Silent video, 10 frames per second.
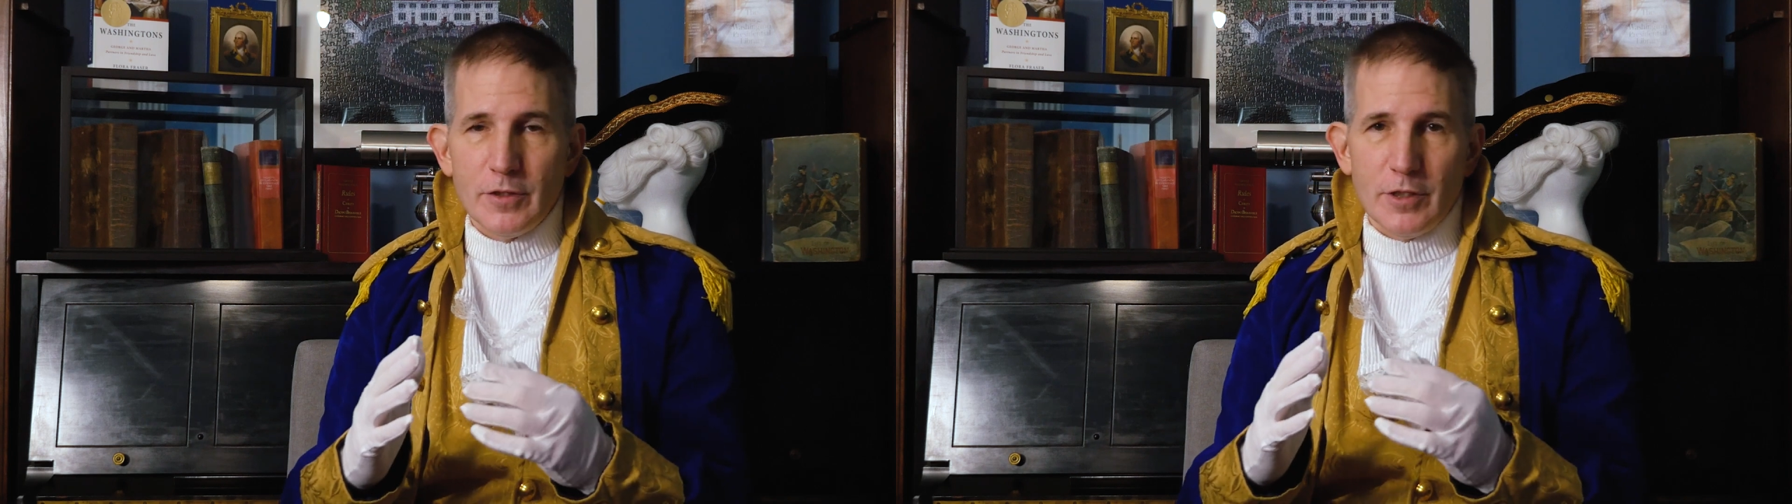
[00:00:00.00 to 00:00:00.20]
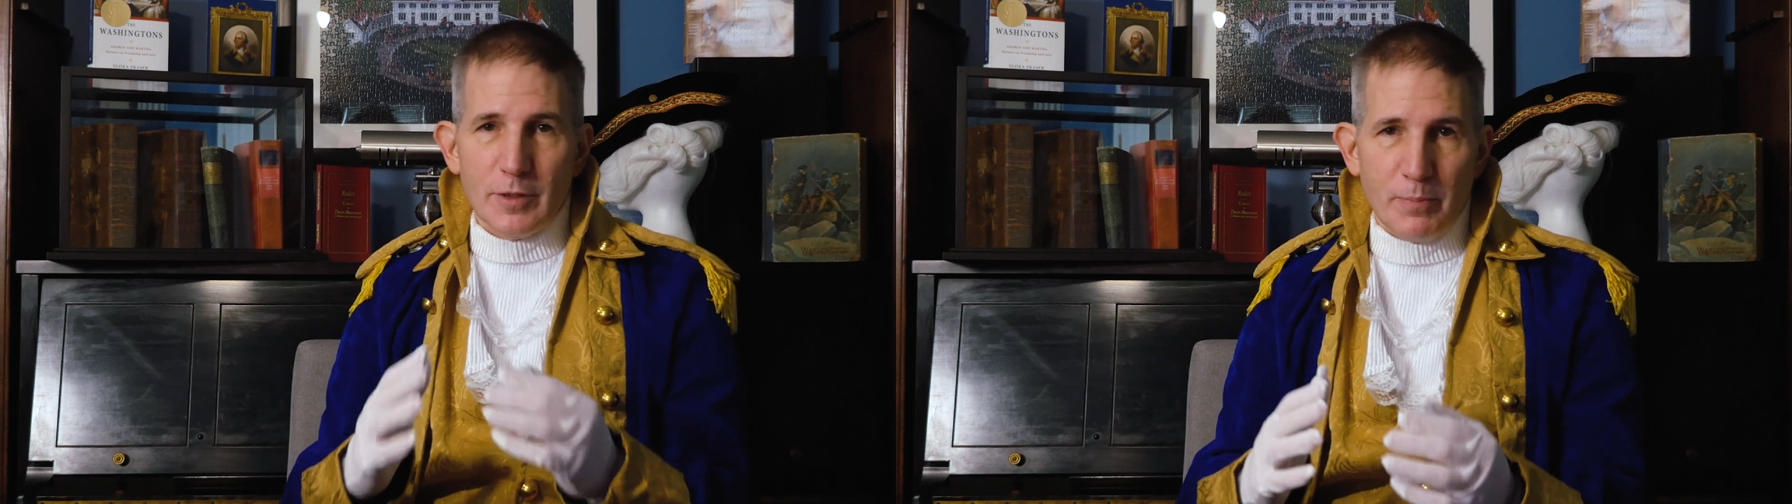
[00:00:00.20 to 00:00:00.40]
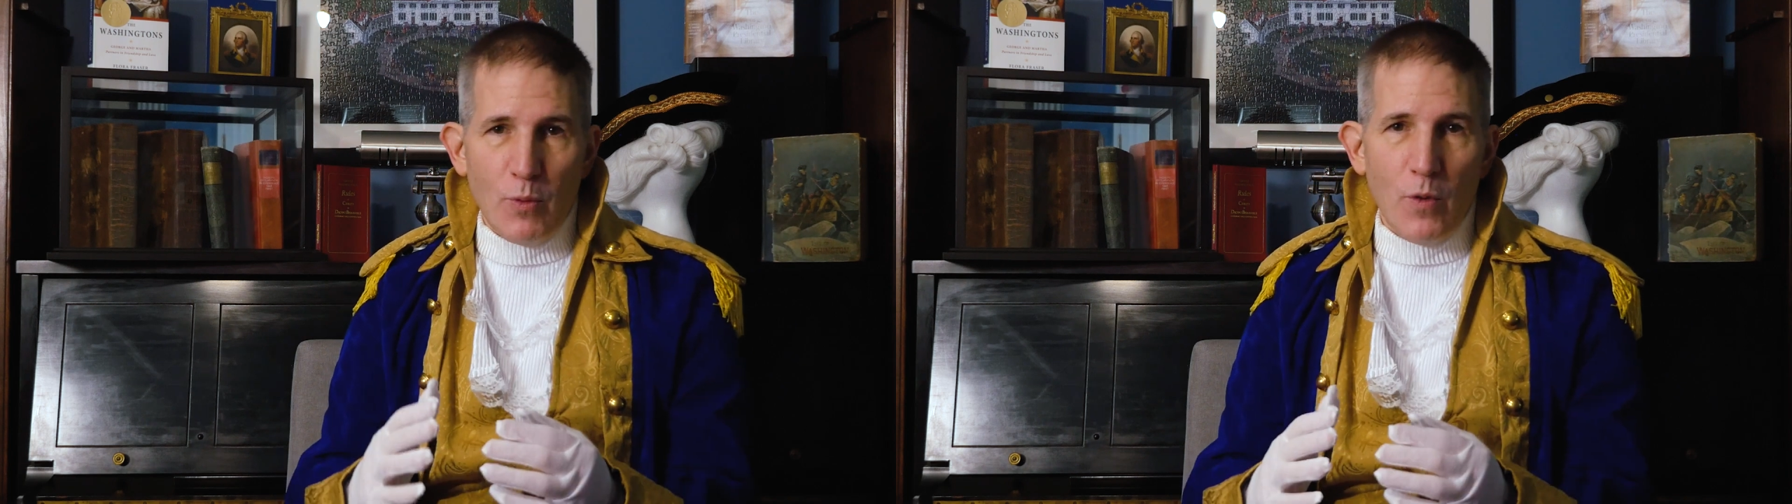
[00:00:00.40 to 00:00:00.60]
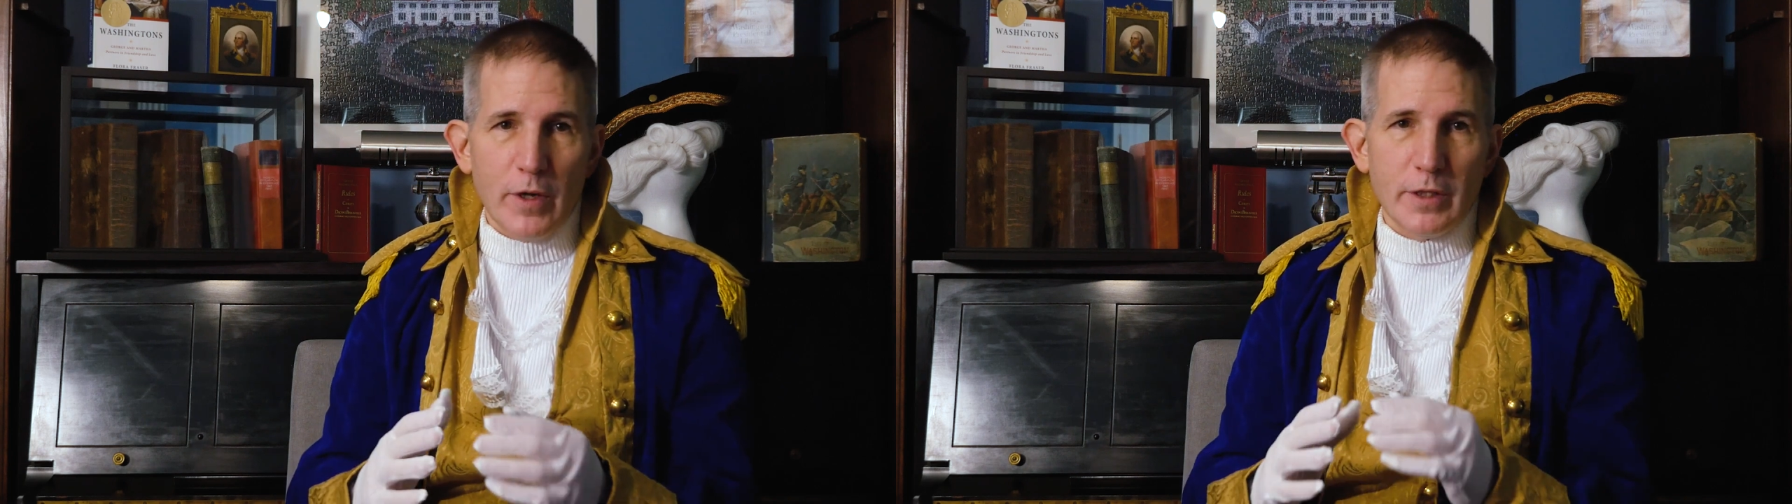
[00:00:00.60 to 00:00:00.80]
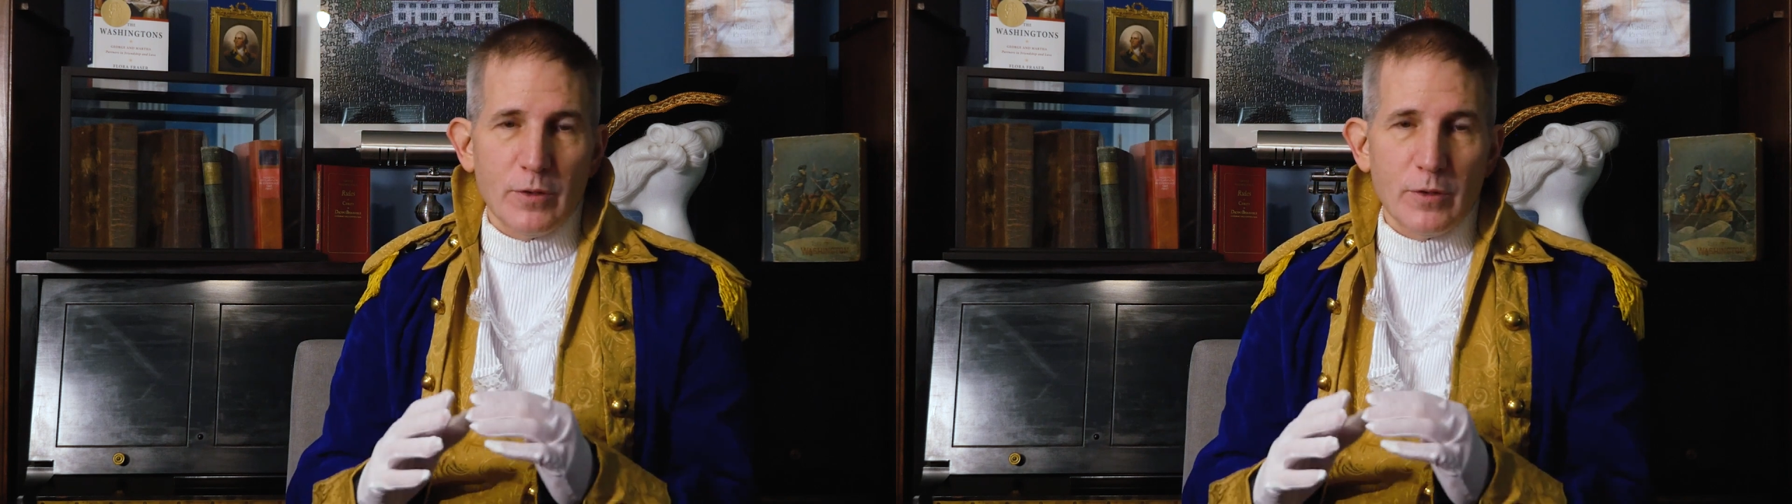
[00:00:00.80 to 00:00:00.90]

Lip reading: to the point